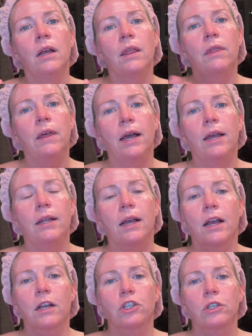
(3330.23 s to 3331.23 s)
that
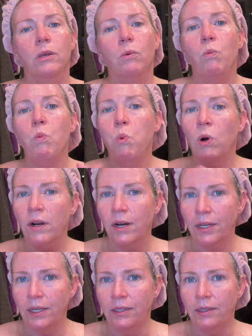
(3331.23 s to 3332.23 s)
actually
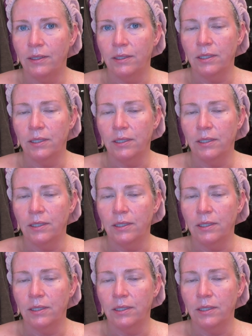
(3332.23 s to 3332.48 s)
work in the